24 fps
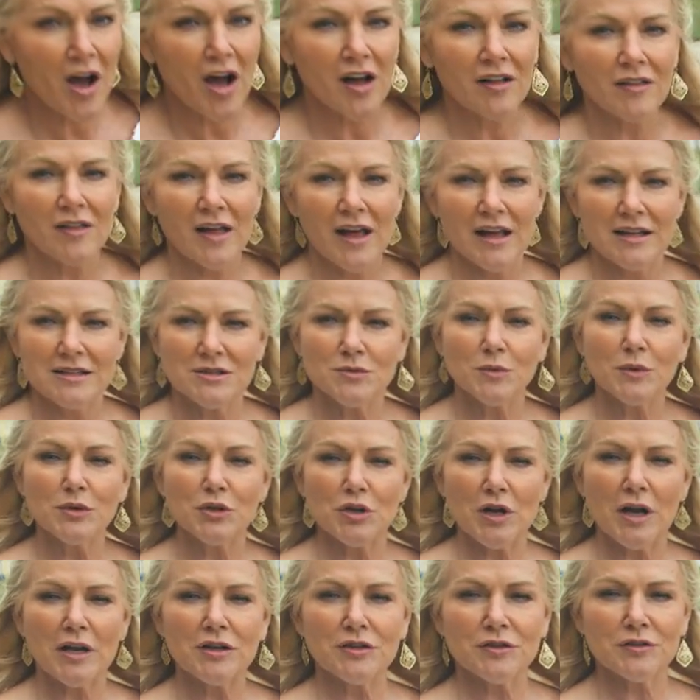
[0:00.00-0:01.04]
fog lights when
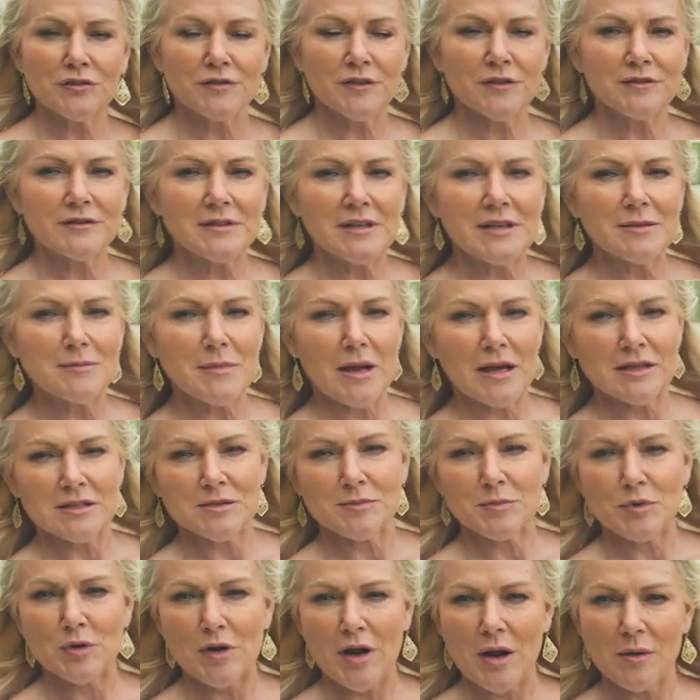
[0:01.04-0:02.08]
you're under 15
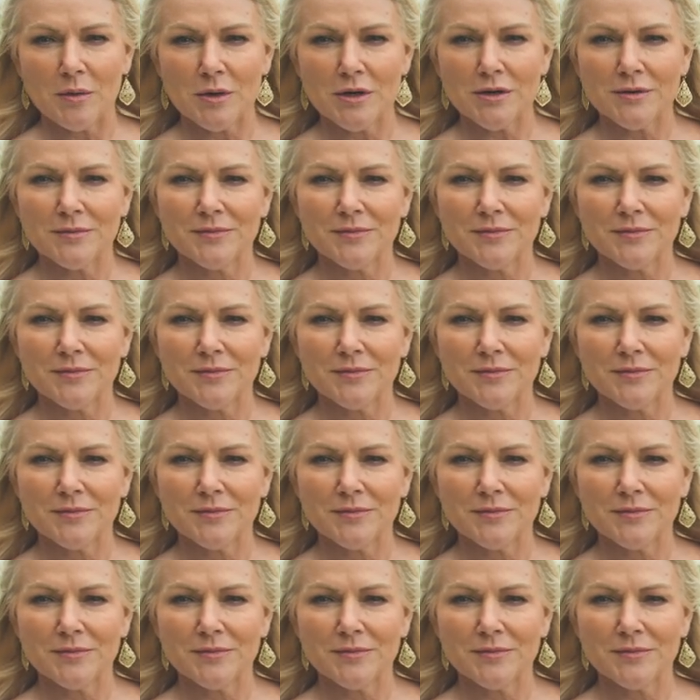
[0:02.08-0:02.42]
miles per hour.